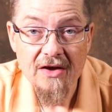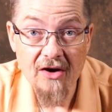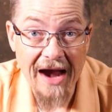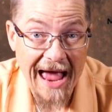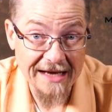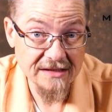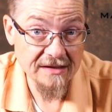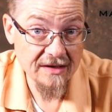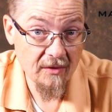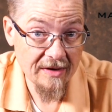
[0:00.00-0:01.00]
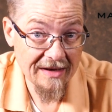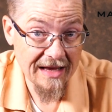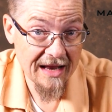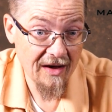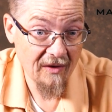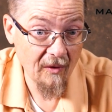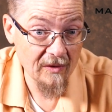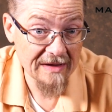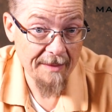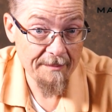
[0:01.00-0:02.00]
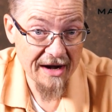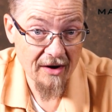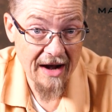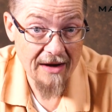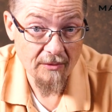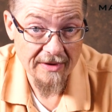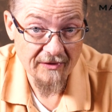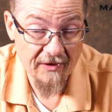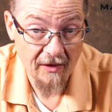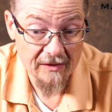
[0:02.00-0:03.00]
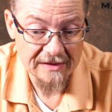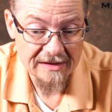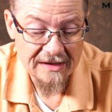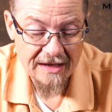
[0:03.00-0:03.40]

you're actually going to get a whole lot better end result